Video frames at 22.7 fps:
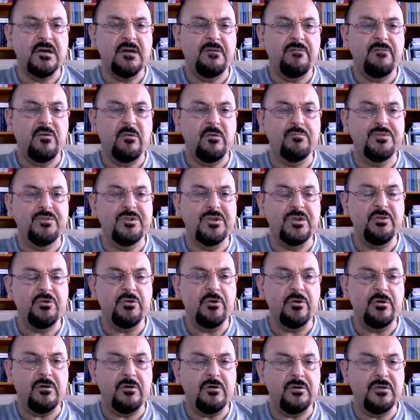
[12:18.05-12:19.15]
from
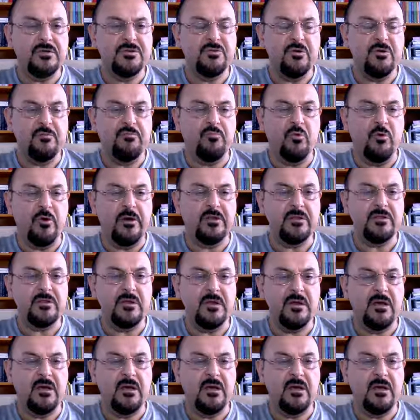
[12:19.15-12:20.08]
0 point.